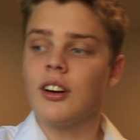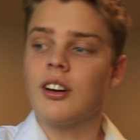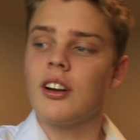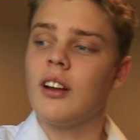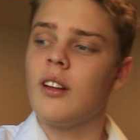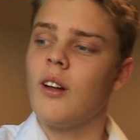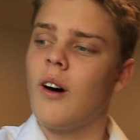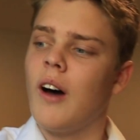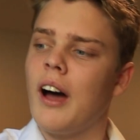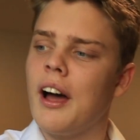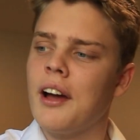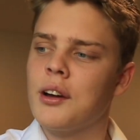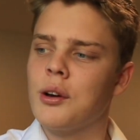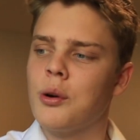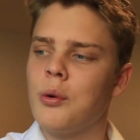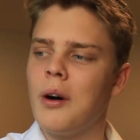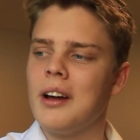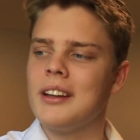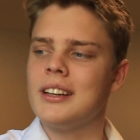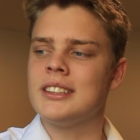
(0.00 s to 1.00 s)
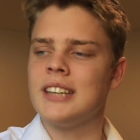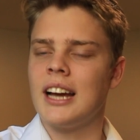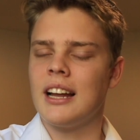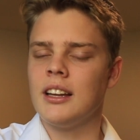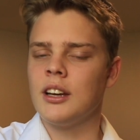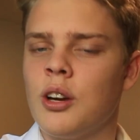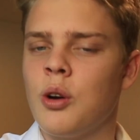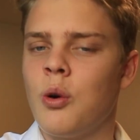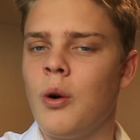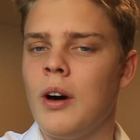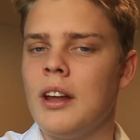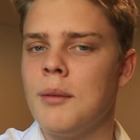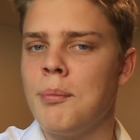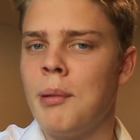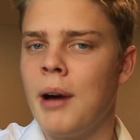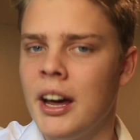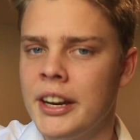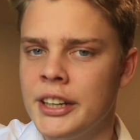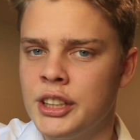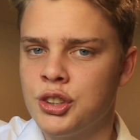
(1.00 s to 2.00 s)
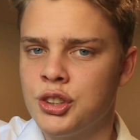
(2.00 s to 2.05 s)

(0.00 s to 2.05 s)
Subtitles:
not gonna lie. Quite the talent, quite the party